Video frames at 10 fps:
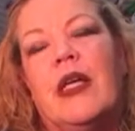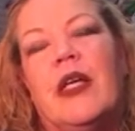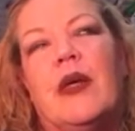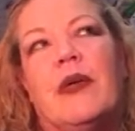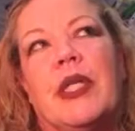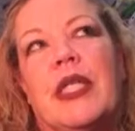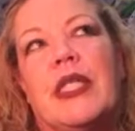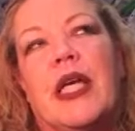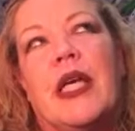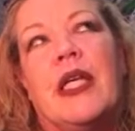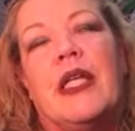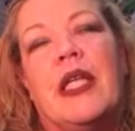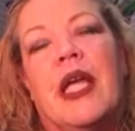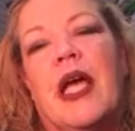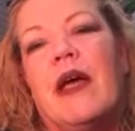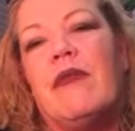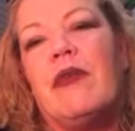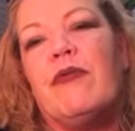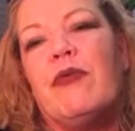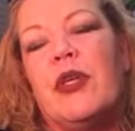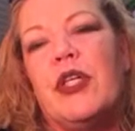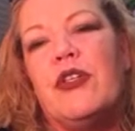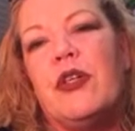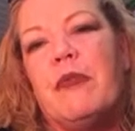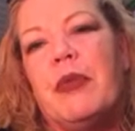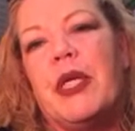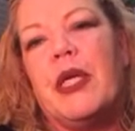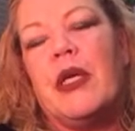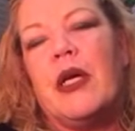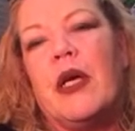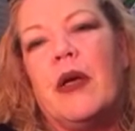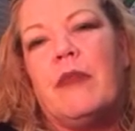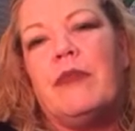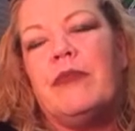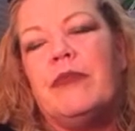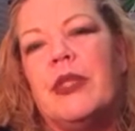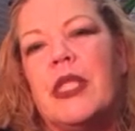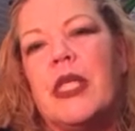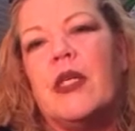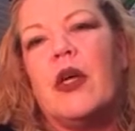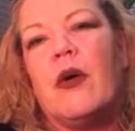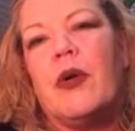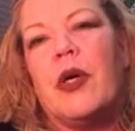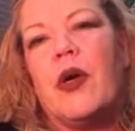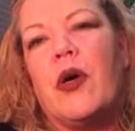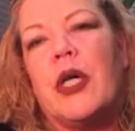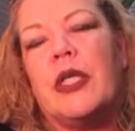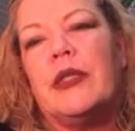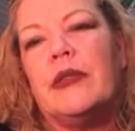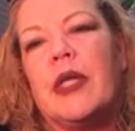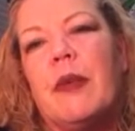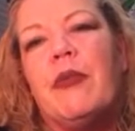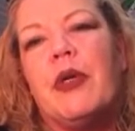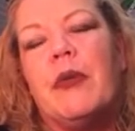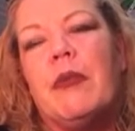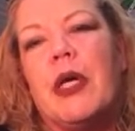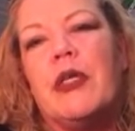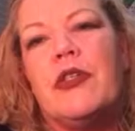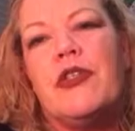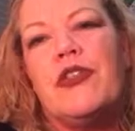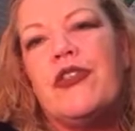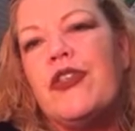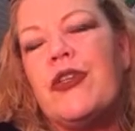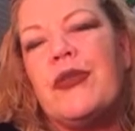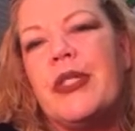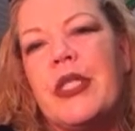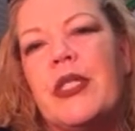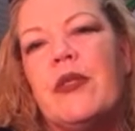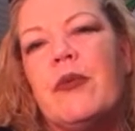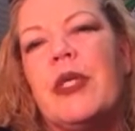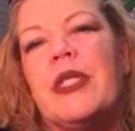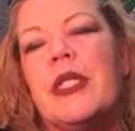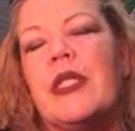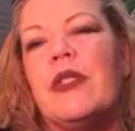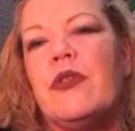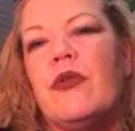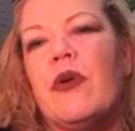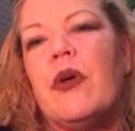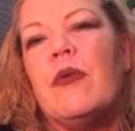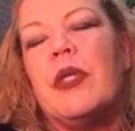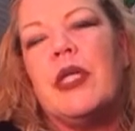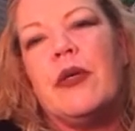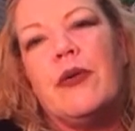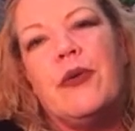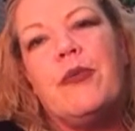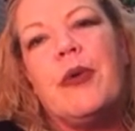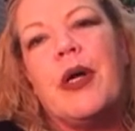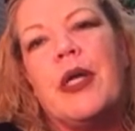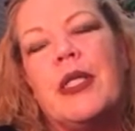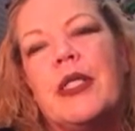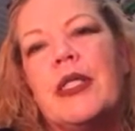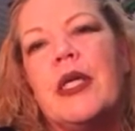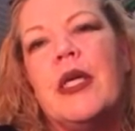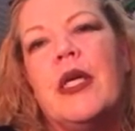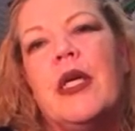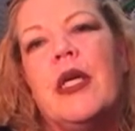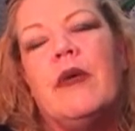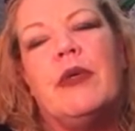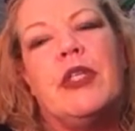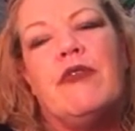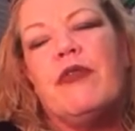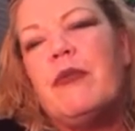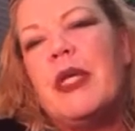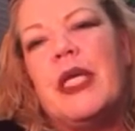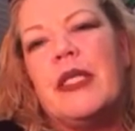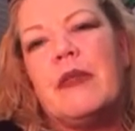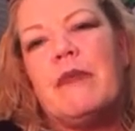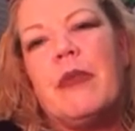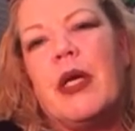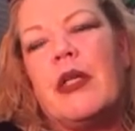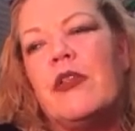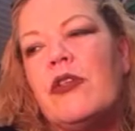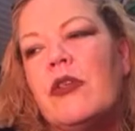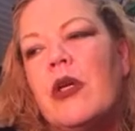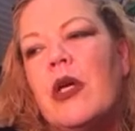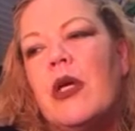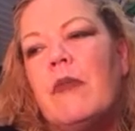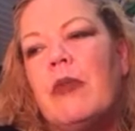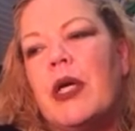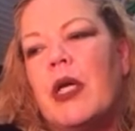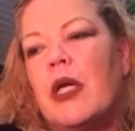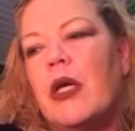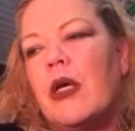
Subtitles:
Unless they have a free shipping deal going on. I pretty much, stick to what's in the store with their coupons, which for me isn't much. But,